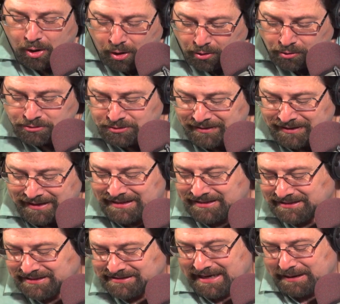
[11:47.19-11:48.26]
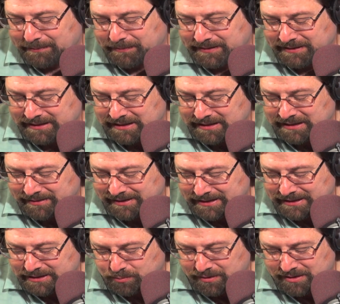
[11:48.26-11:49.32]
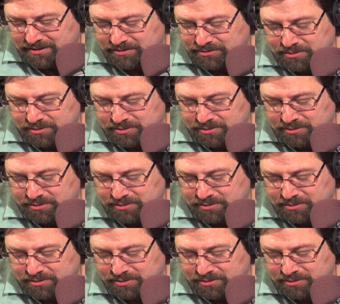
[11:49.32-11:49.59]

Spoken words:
also had this happen to him as well.